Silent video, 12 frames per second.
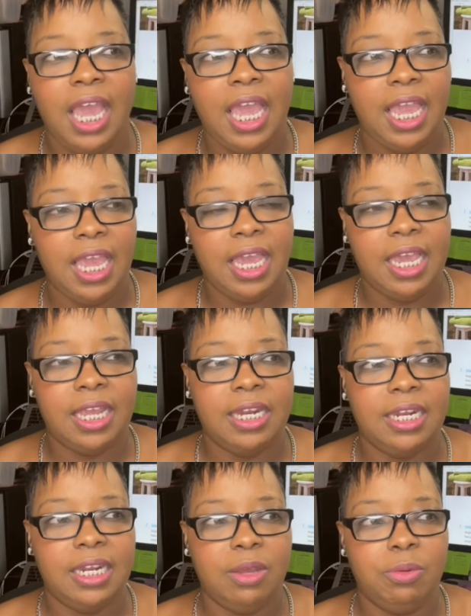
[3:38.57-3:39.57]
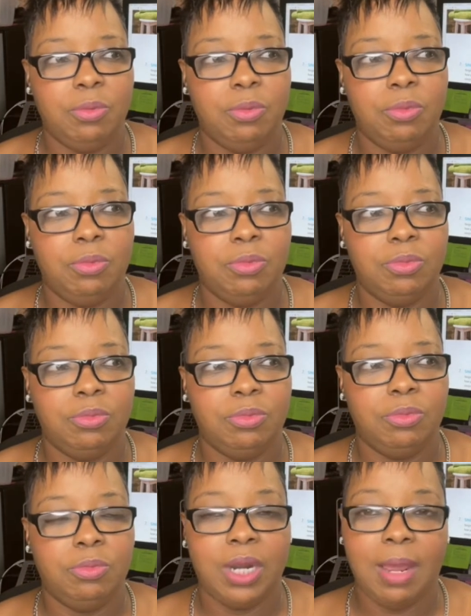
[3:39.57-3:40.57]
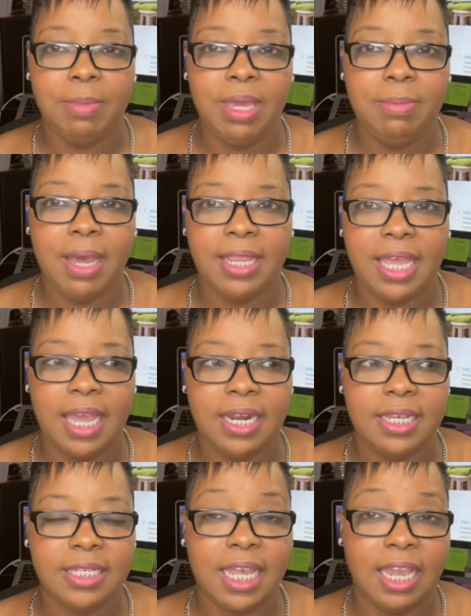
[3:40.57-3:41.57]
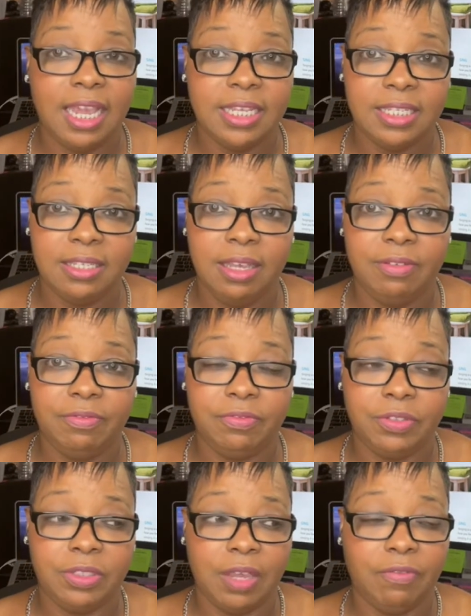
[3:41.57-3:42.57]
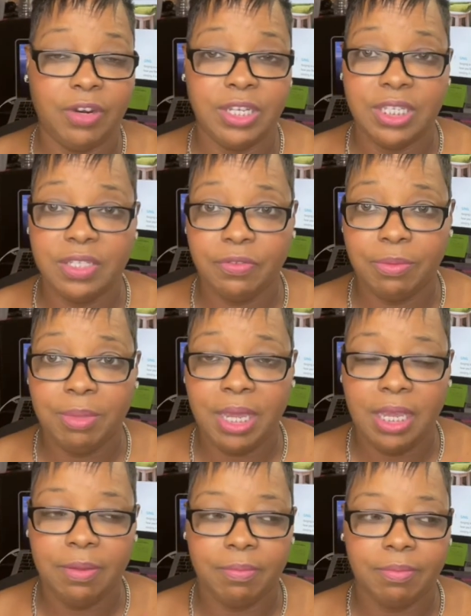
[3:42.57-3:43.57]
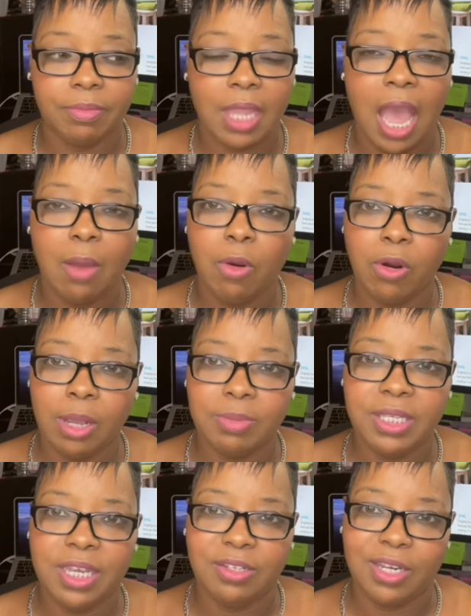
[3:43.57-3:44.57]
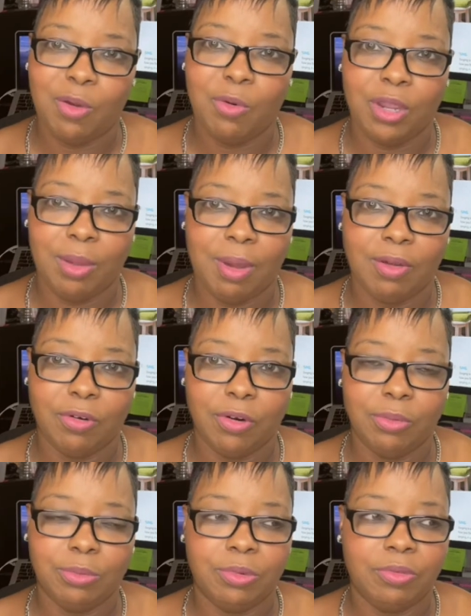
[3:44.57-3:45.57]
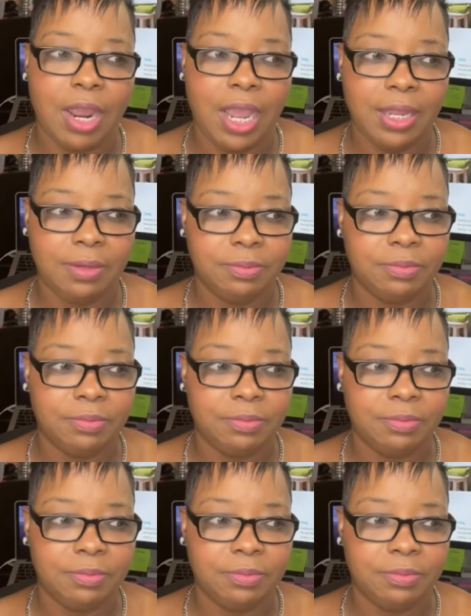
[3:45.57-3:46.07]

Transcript: And what I mean by that is, like, say for instance for me, I work upstairs and I work in my room, right?